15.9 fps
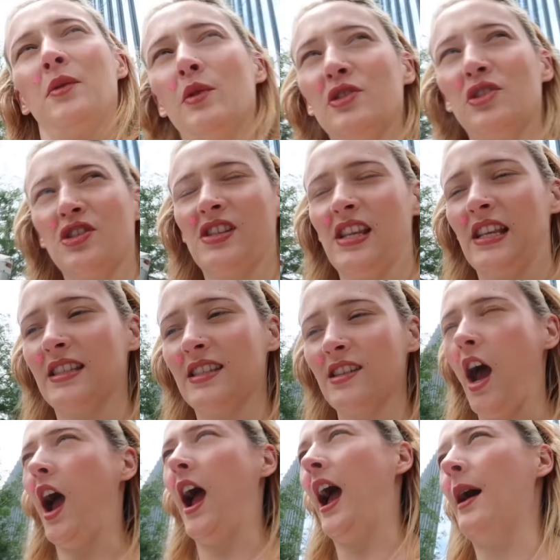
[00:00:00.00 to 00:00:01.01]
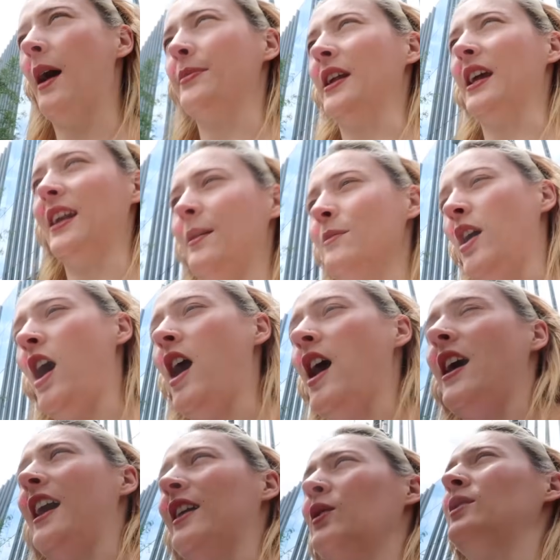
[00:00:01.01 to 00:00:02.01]
Which is is not happening. I'm
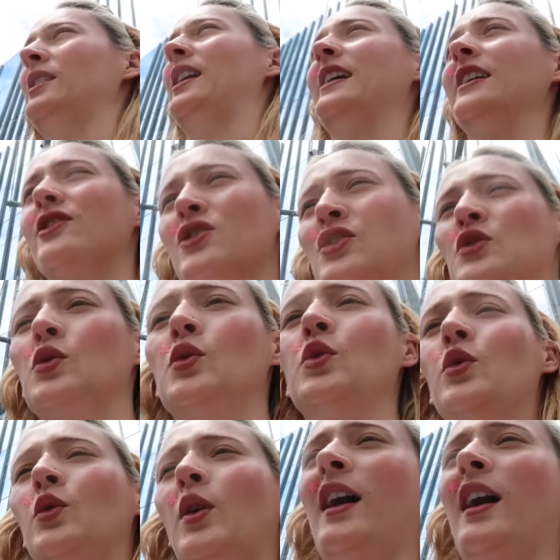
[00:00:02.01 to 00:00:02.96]
not, I don't like do,